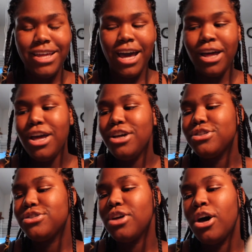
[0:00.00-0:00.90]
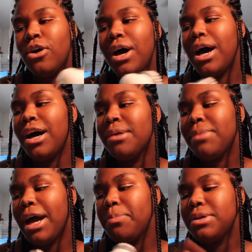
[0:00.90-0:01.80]
Yeah, so
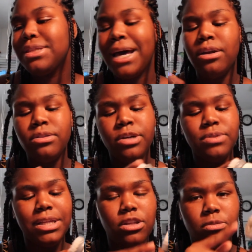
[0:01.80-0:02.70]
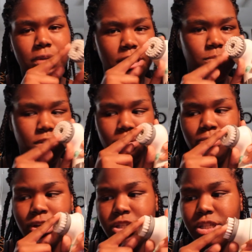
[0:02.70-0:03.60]
um, I put that on there with a little bit. I just put on my
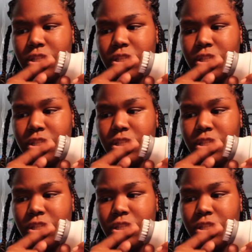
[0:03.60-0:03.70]
brush.